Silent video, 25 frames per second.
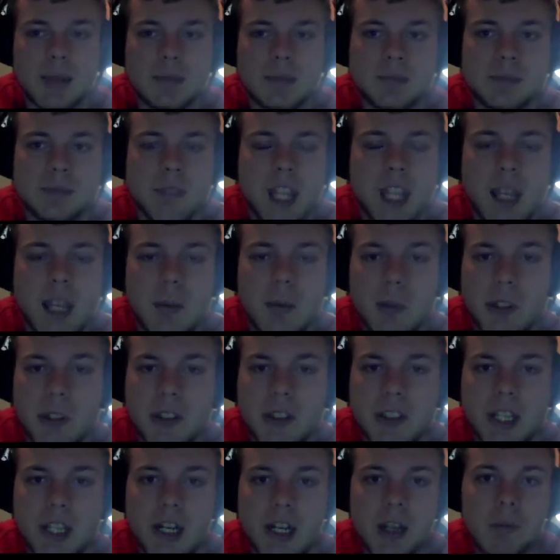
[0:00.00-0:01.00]
tables
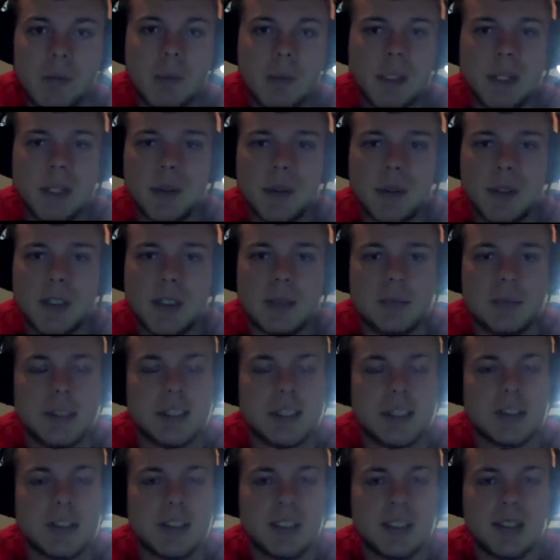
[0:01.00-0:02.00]
set up, and they were
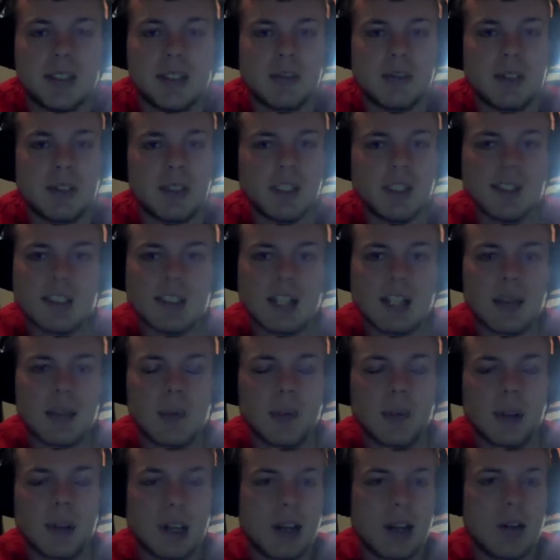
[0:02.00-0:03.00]
completely different this time
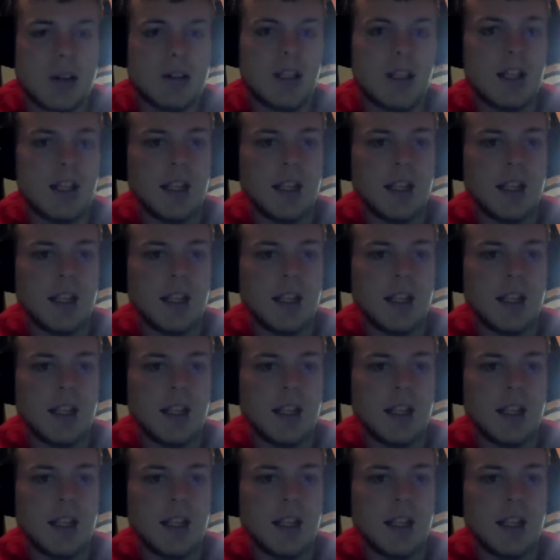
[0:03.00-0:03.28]
around.